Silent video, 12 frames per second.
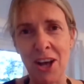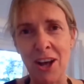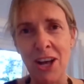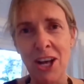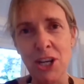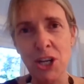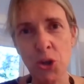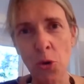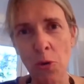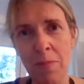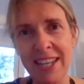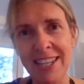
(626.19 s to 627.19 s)
our
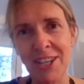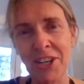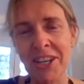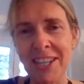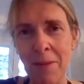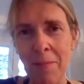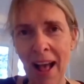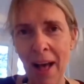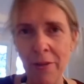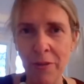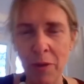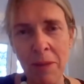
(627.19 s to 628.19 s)
short messages
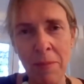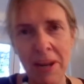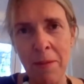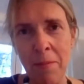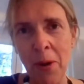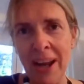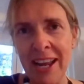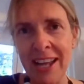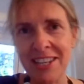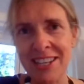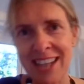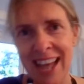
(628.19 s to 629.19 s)
about 3-minute
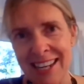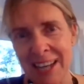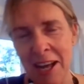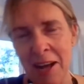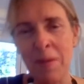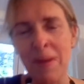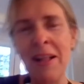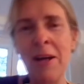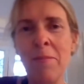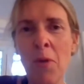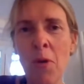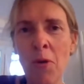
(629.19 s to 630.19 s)
breaks, stand up
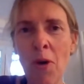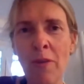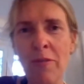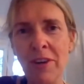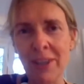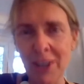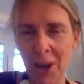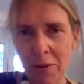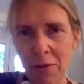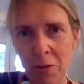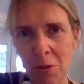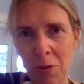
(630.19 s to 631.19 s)
more often,
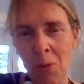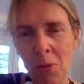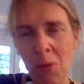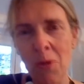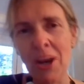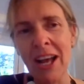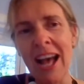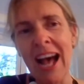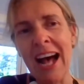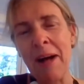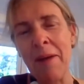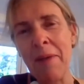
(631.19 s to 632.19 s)
go for a walk,
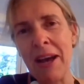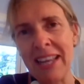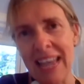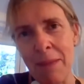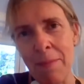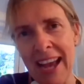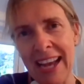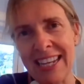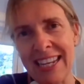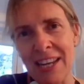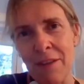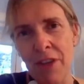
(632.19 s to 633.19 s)
and keep
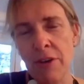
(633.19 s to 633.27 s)
active.